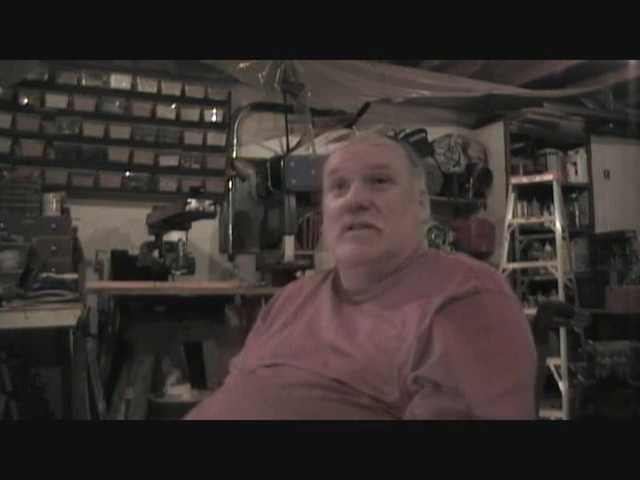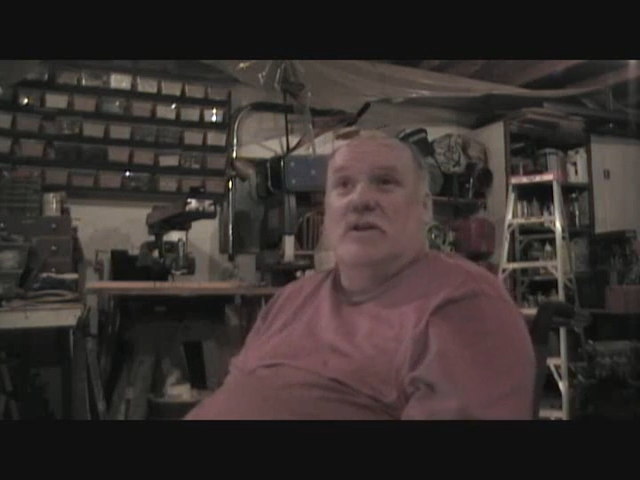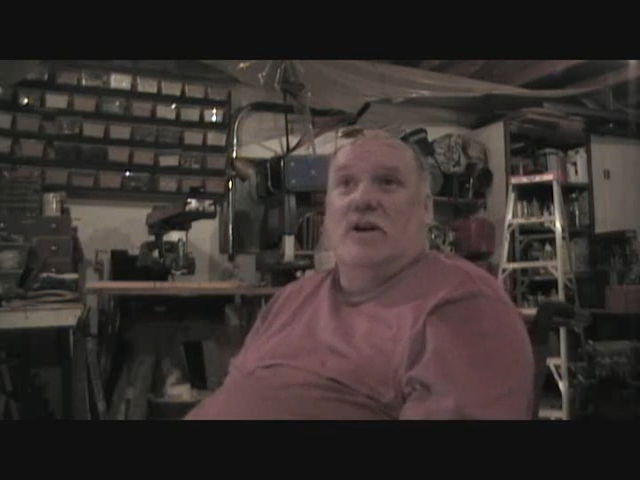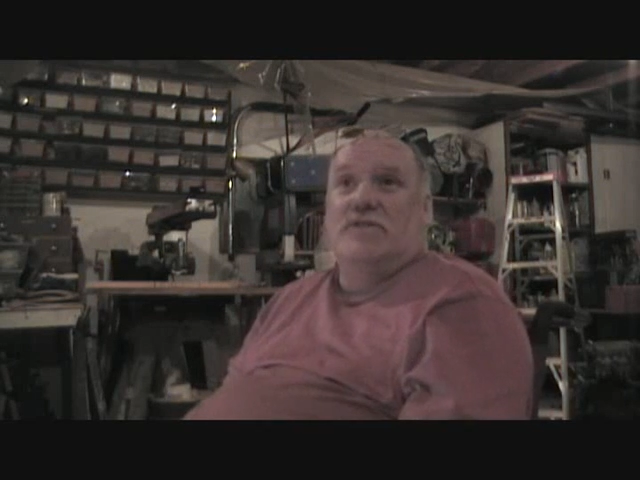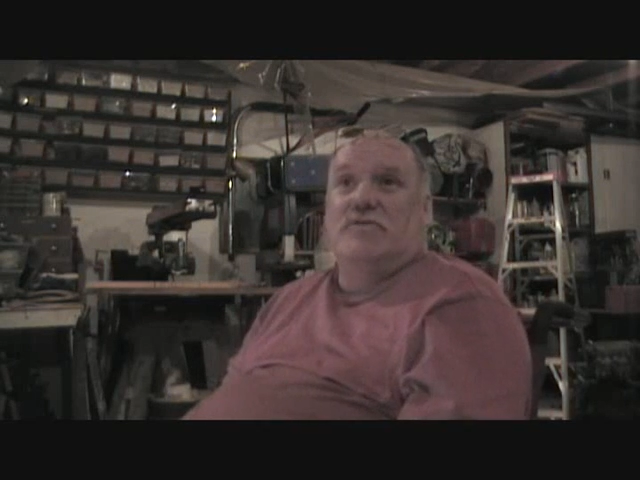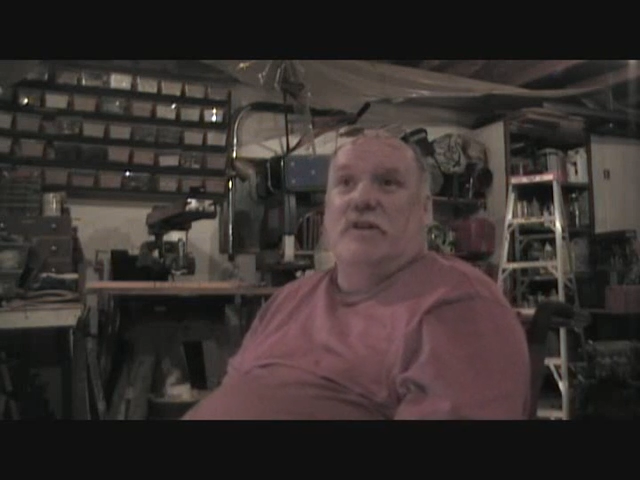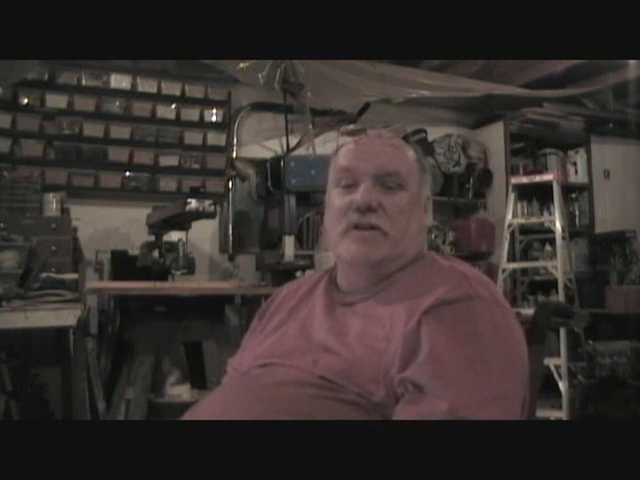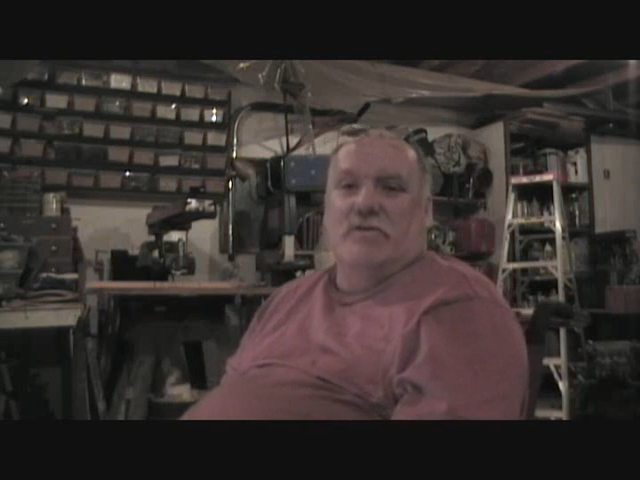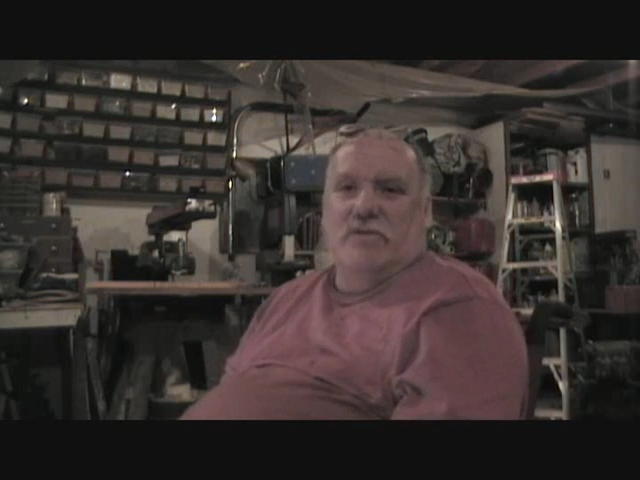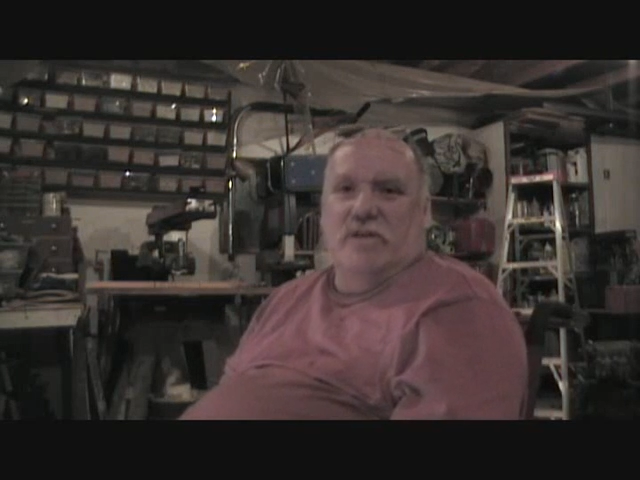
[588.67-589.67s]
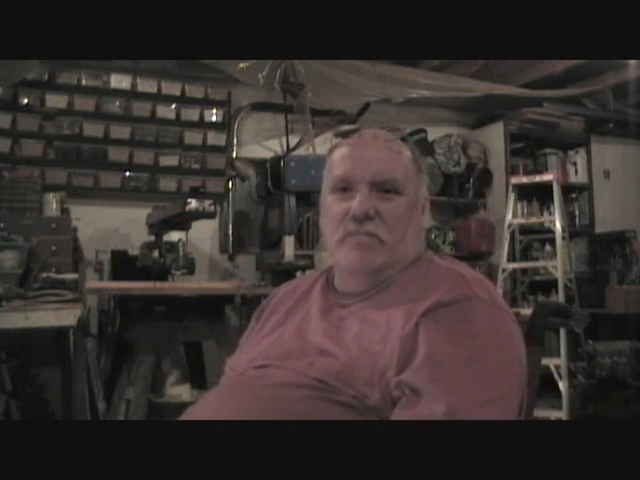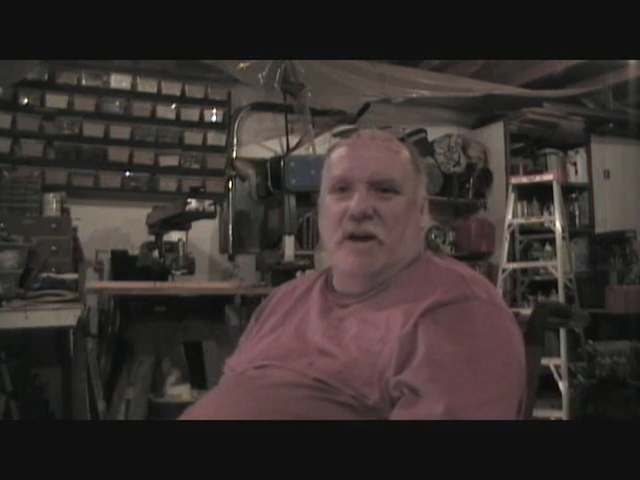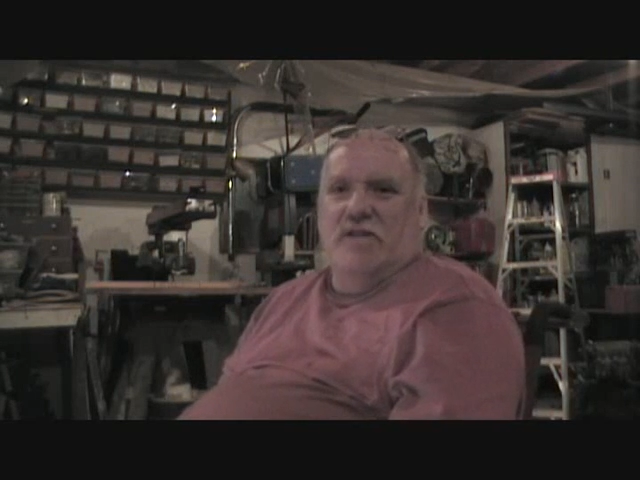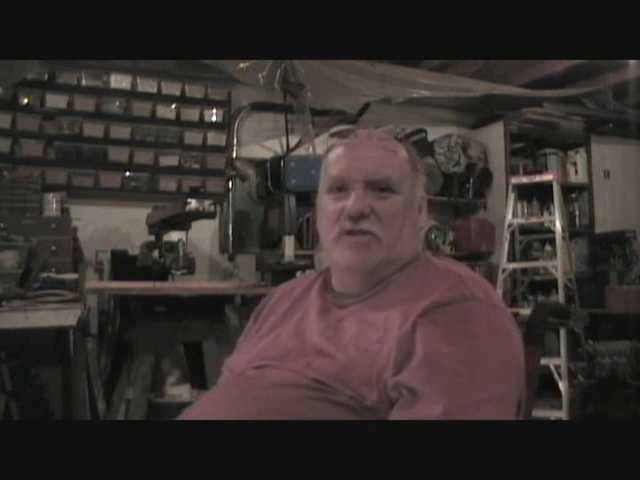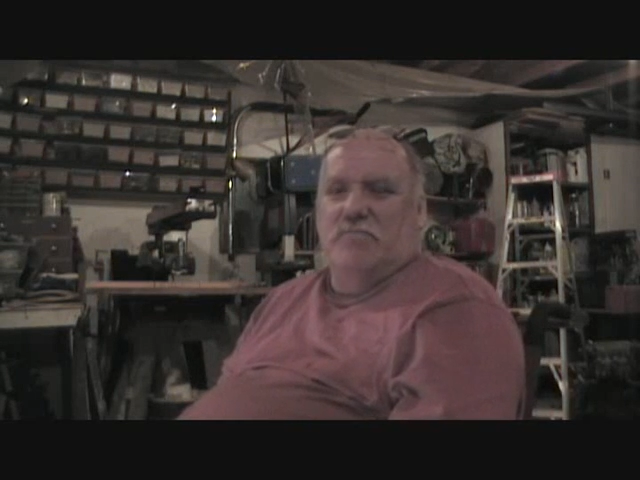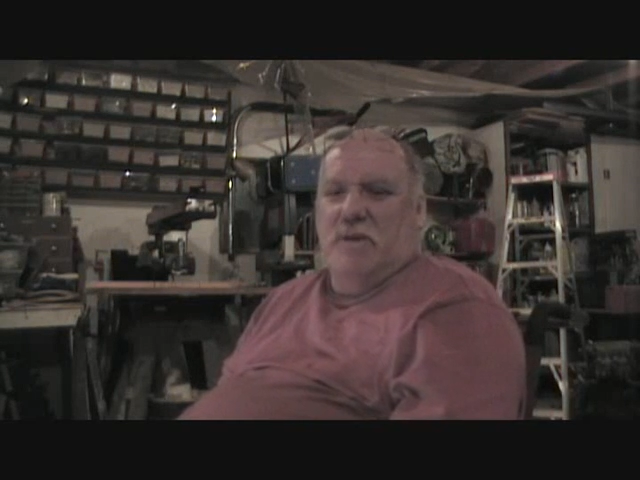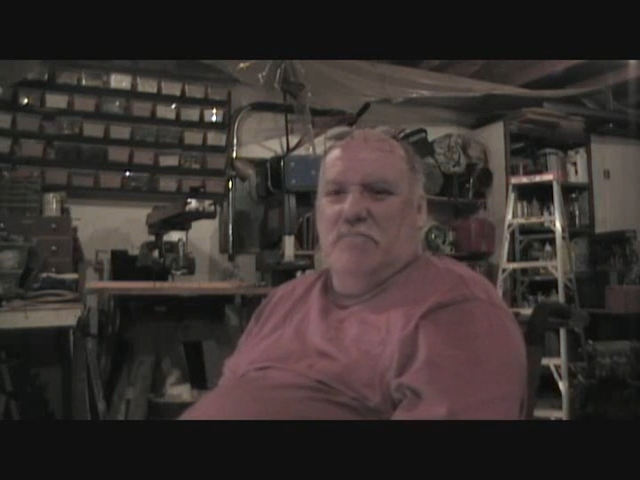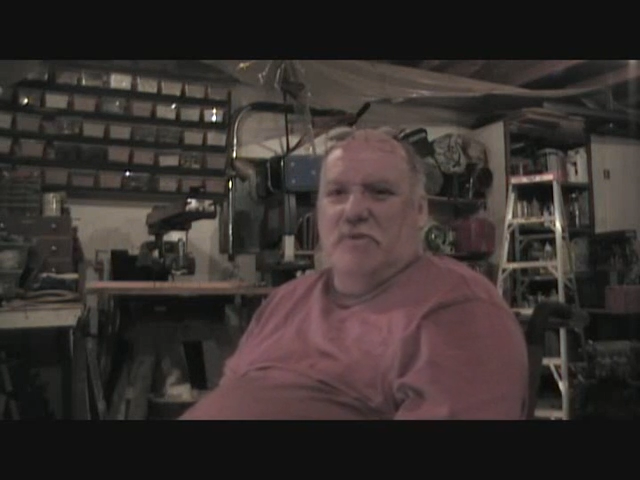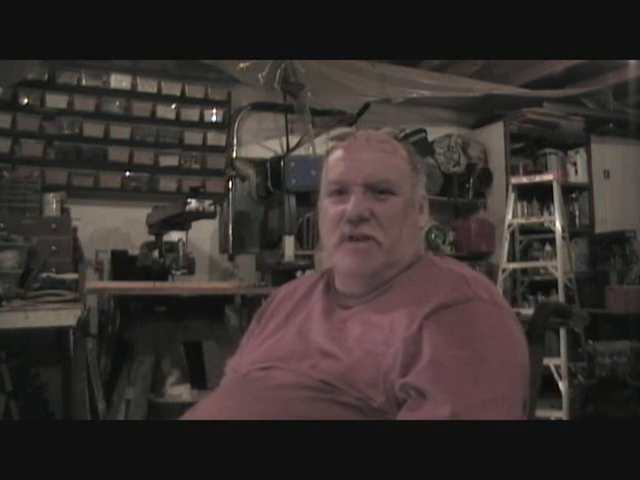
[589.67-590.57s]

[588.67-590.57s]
a lot, so I can only imagine people